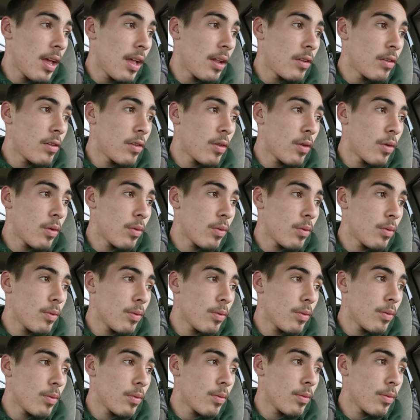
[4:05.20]
And so,
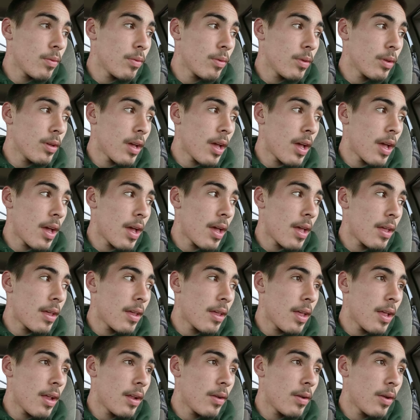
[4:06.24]

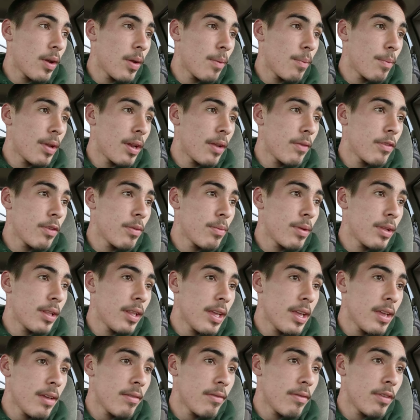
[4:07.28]
but if you
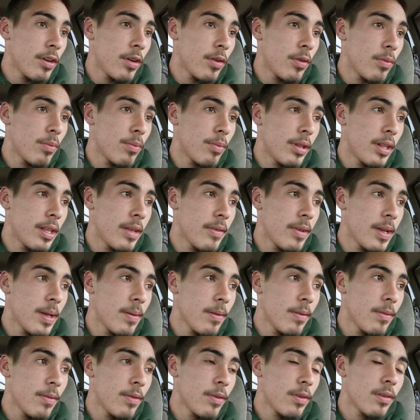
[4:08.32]
believe, believing
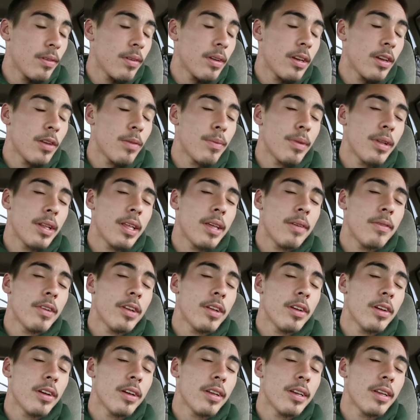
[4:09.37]
comes first, and you believe
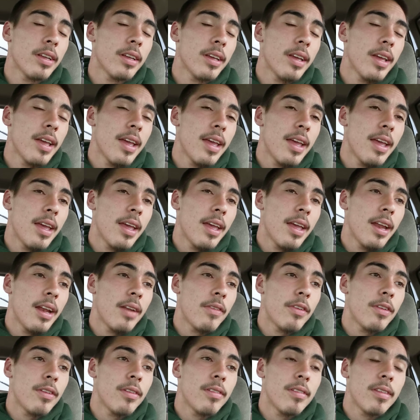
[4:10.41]
in God, and
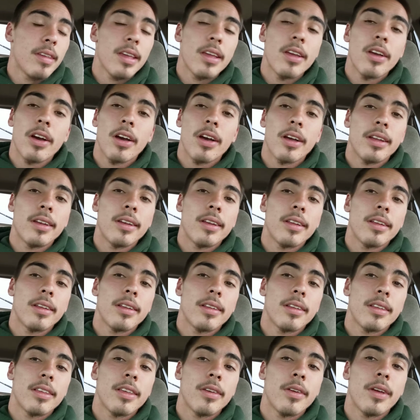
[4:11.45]
if you see God,
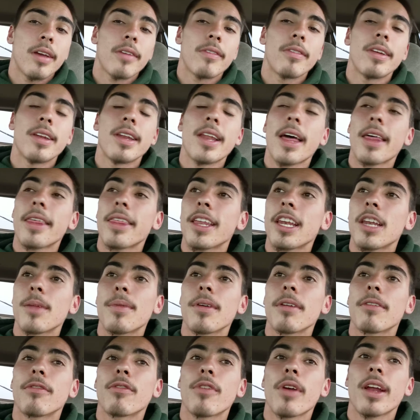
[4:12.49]
you have nothing to
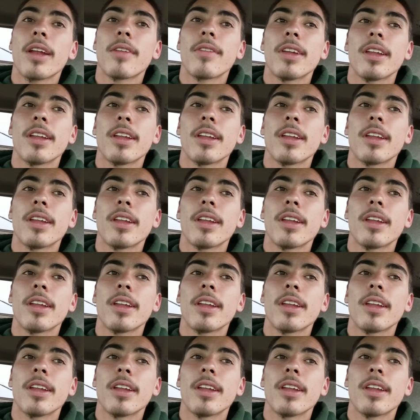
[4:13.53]
be afraid of.